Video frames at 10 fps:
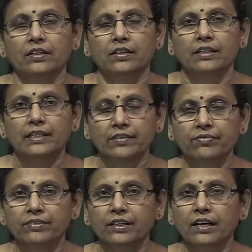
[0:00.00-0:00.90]

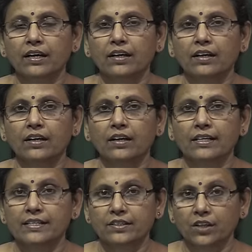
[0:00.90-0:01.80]
if
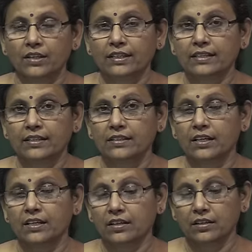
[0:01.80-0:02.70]
it is not that
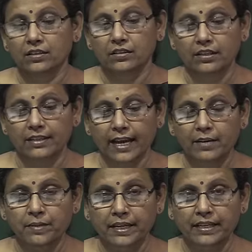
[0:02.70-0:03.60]
the
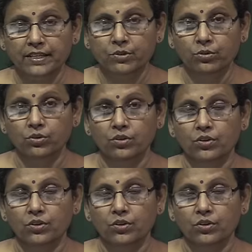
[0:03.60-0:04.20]
time taken to